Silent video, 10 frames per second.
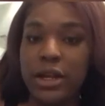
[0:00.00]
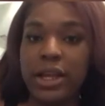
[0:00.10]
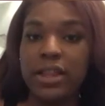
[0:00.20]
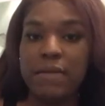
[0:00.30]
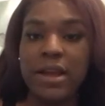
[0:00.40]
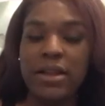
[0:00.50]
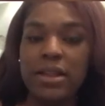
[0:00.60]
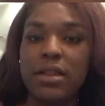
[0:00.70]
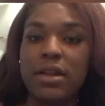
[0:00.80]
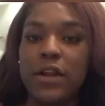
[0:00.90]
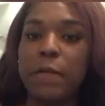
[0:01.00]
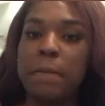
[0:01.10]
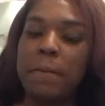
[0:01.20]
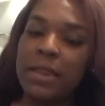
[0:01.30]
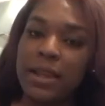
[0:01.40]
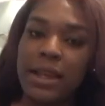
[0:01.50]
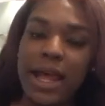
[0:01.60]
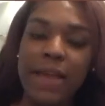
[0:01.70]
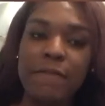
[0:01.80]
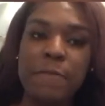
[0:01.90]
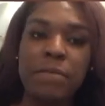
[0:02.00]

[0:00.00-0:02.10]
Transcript: experiences or certain moments in life,